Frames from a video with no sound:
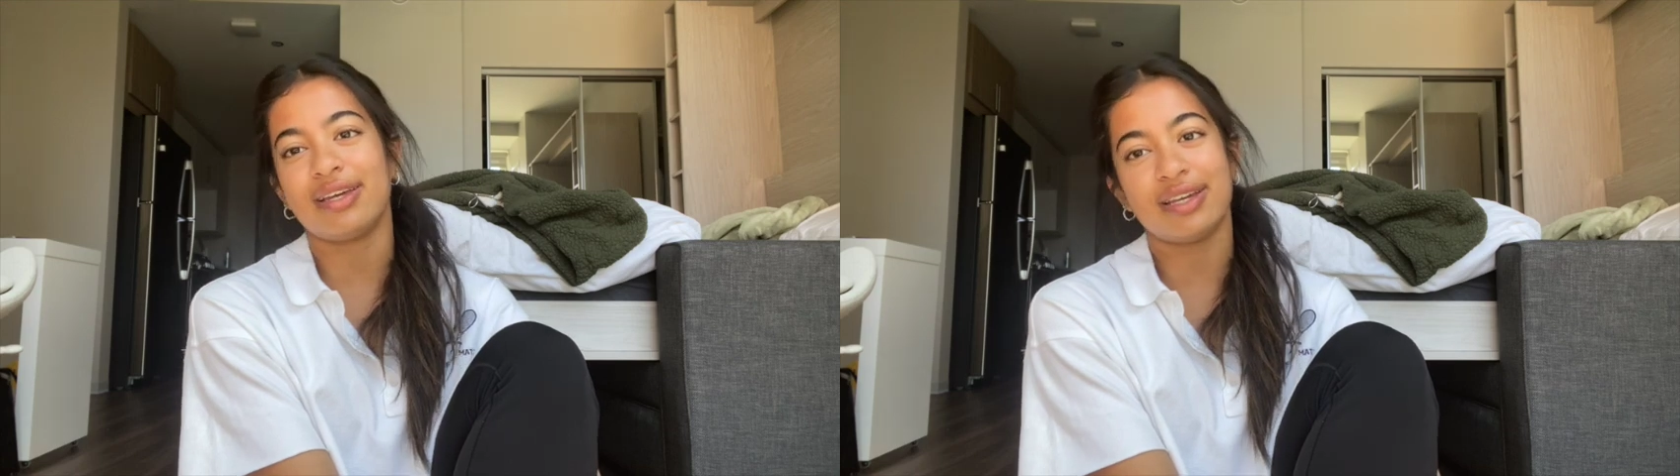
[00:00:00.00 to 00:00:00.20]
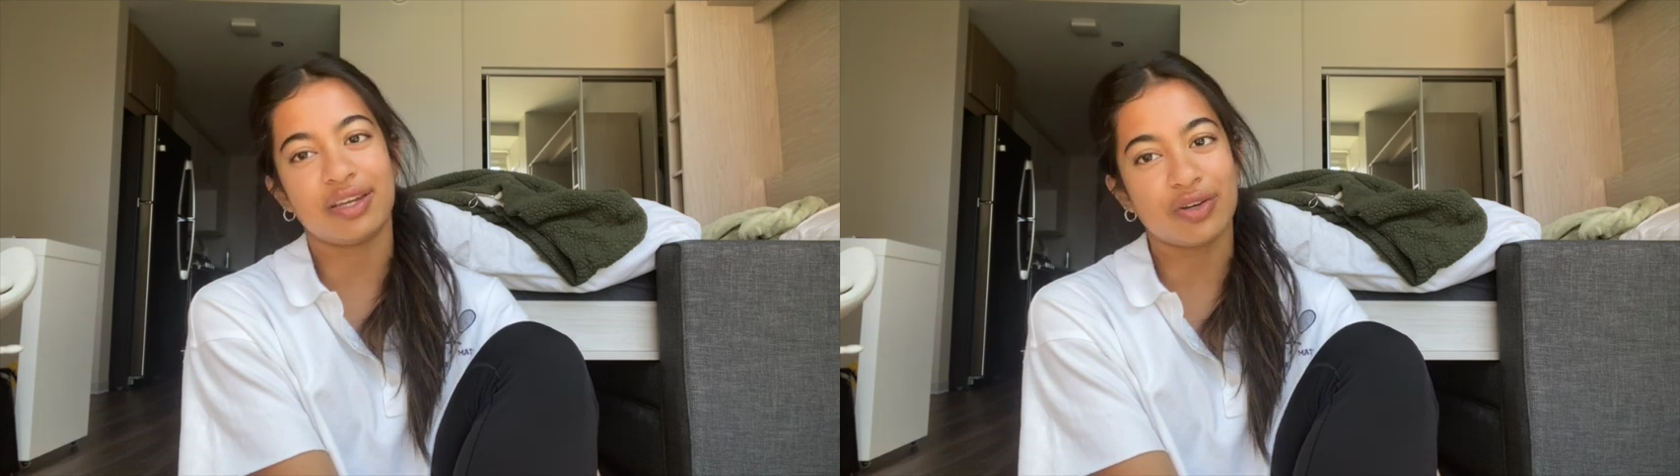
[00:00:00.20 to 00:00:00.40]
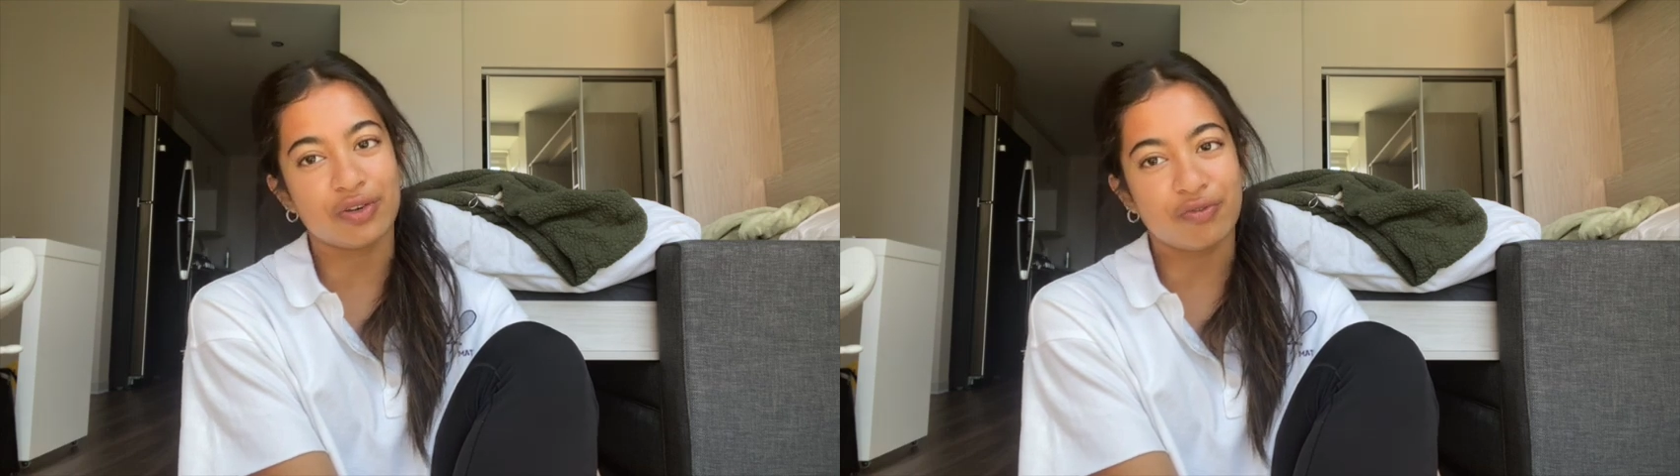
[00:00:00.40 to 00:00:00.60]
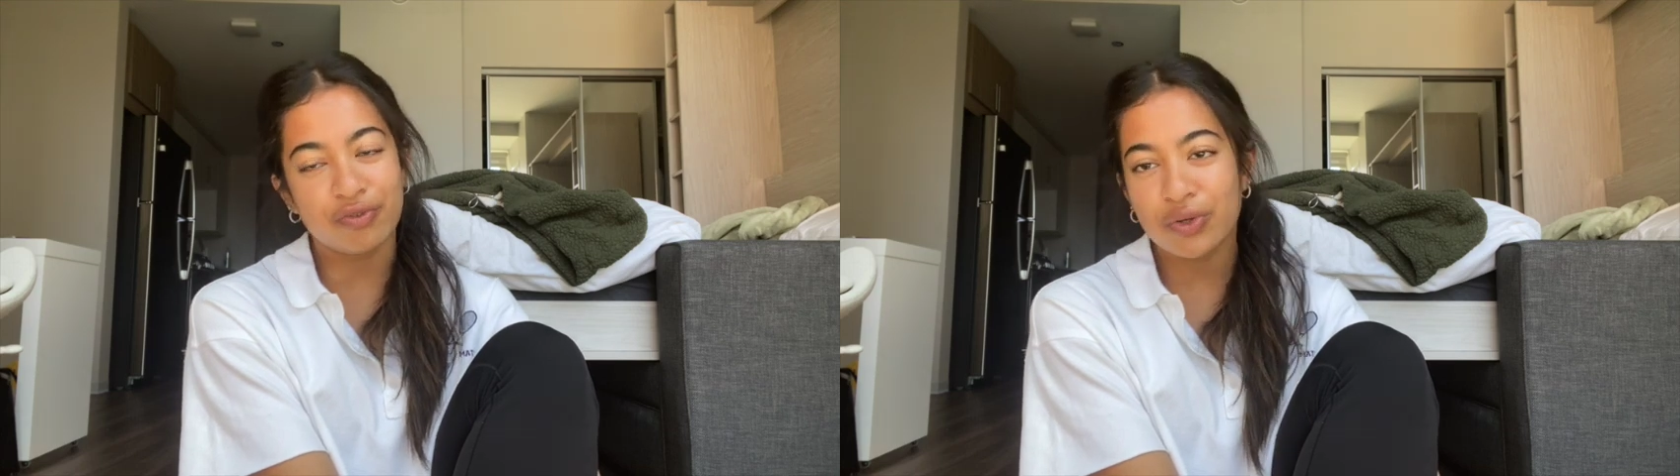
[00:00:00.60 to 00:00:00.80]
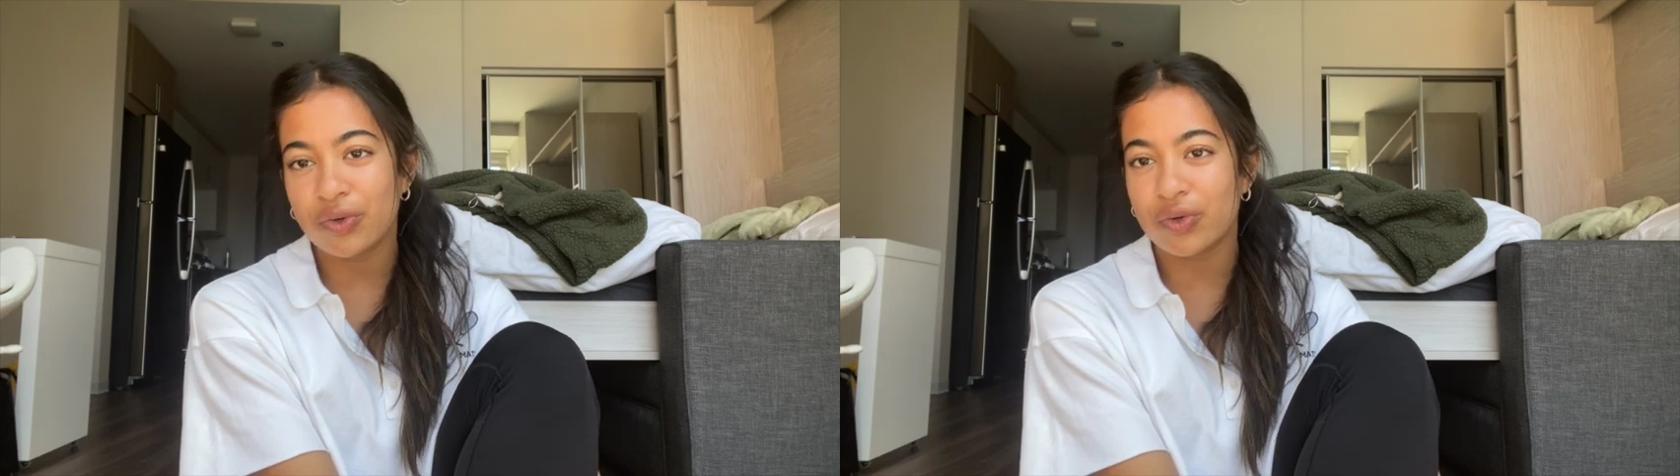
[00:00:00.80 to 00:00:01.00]
eating good
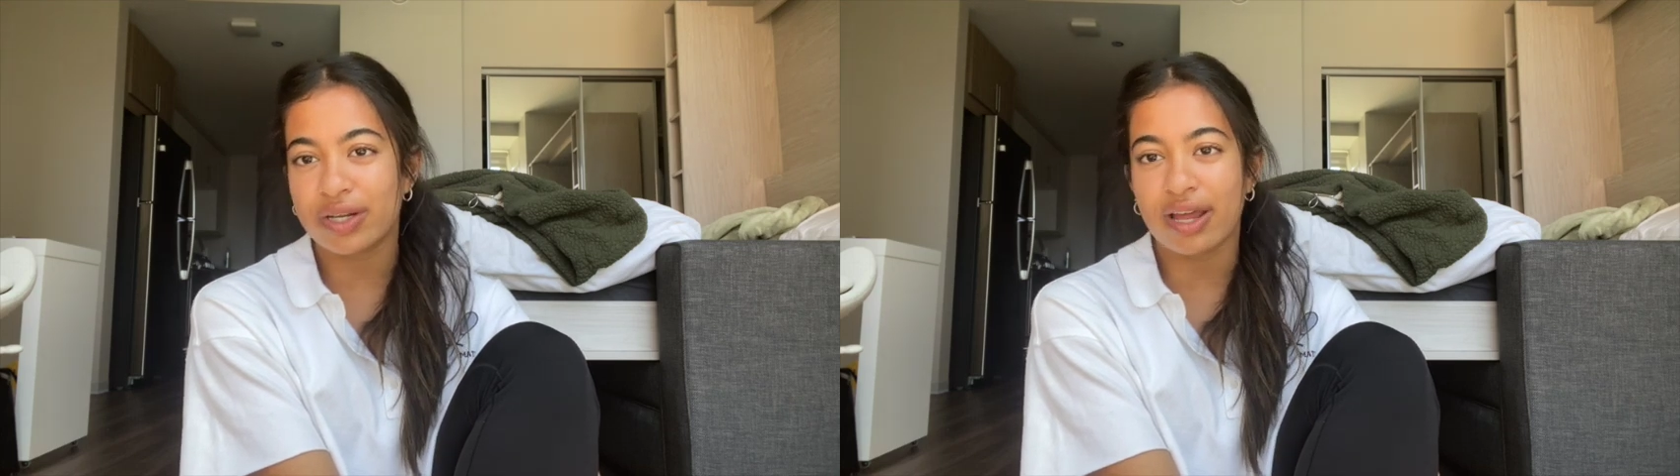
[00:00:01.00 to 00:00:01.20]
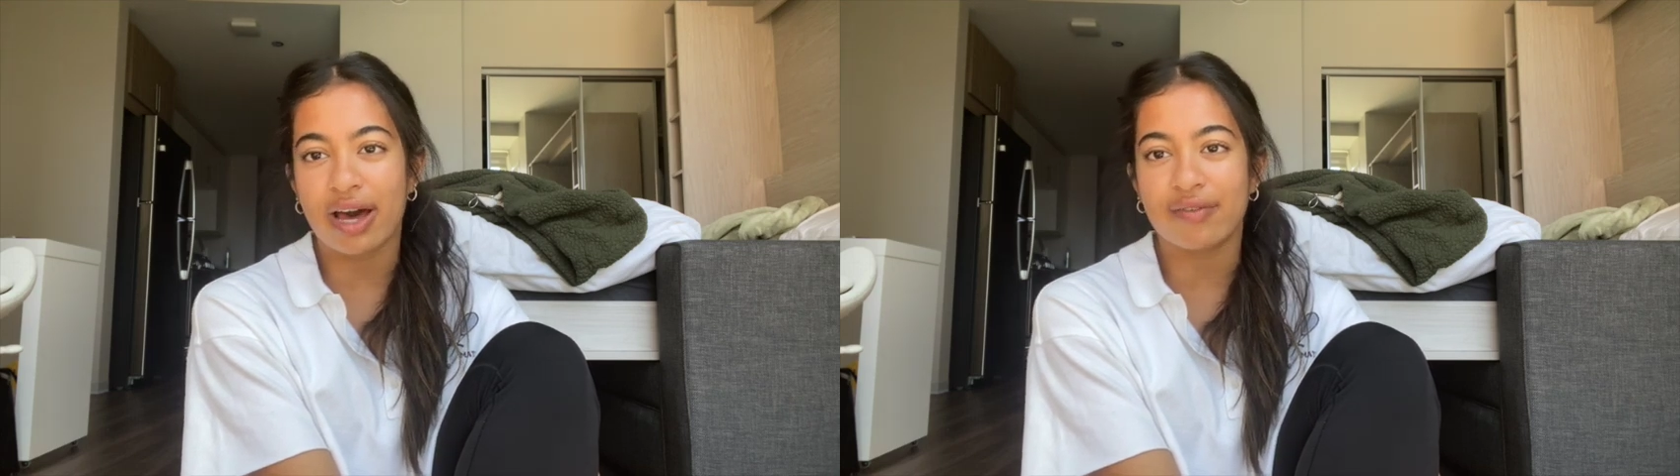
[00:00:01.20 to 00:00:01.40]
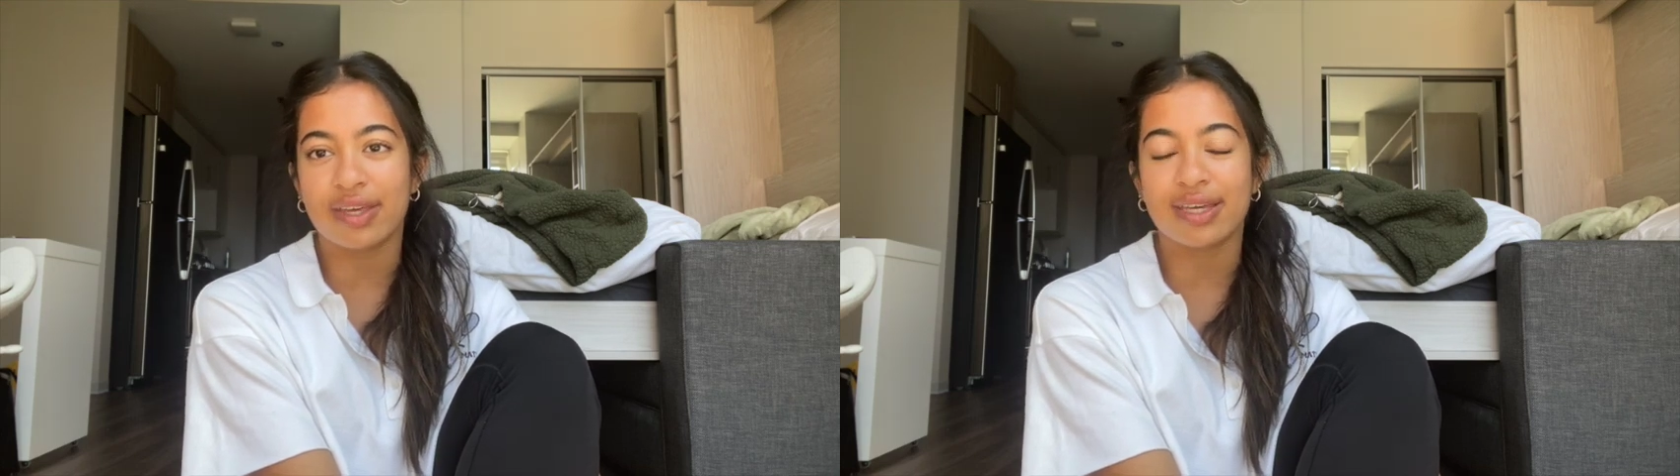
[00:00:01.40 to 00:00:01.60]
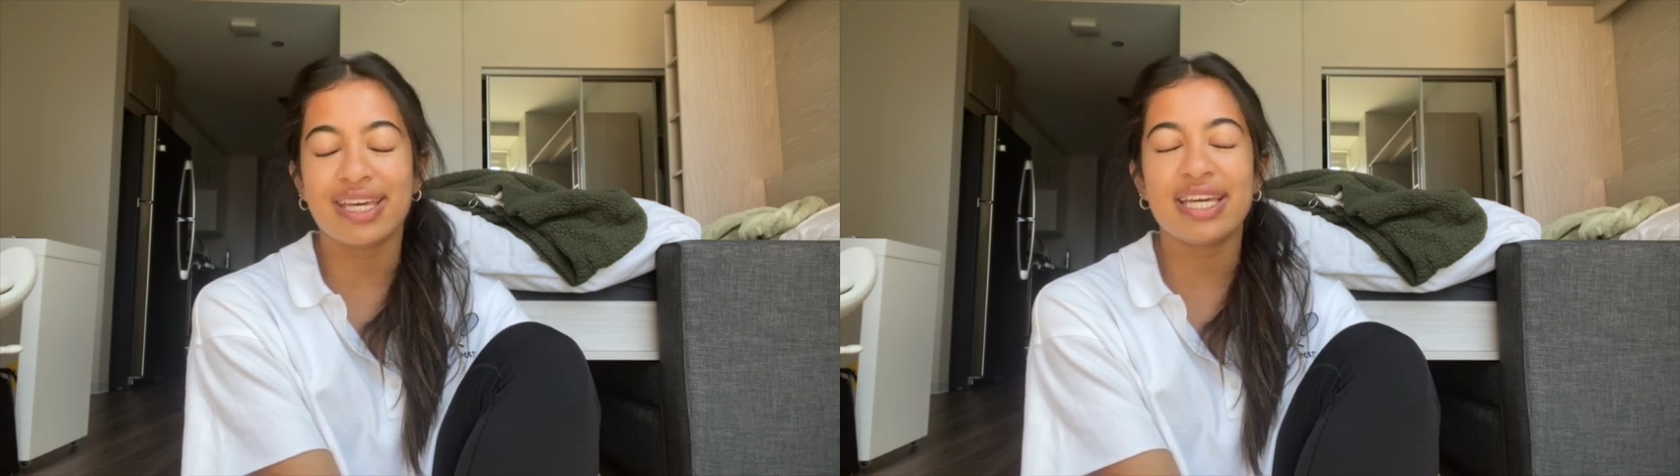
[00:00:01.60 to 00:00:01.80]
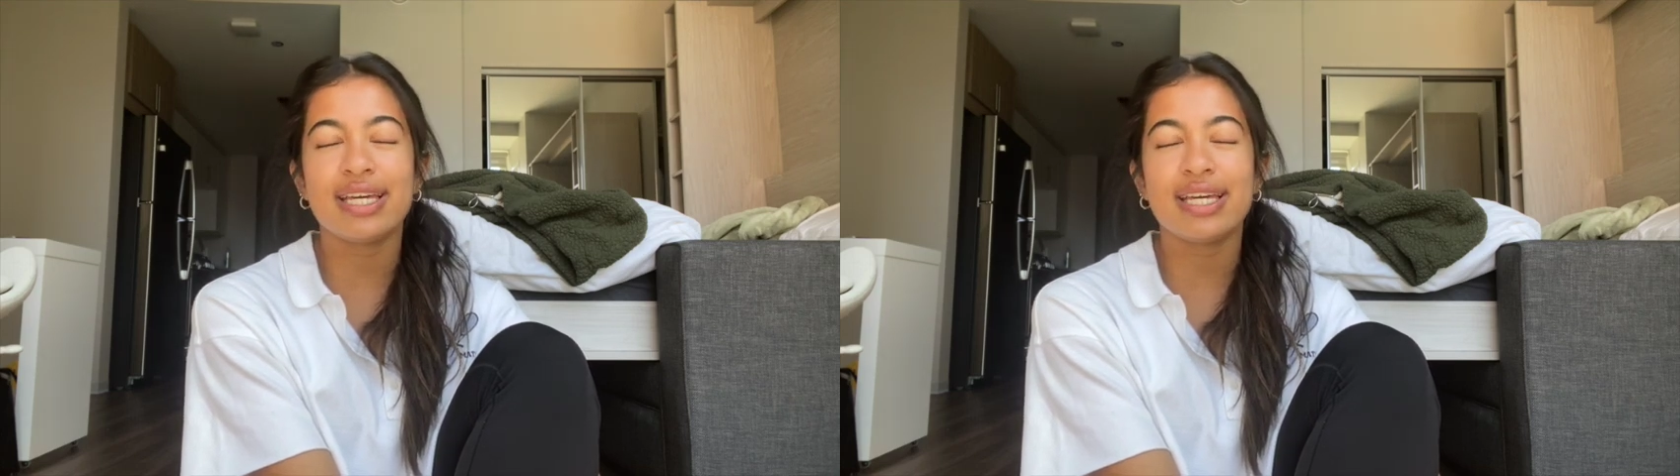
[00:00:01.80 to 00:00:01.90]
food and having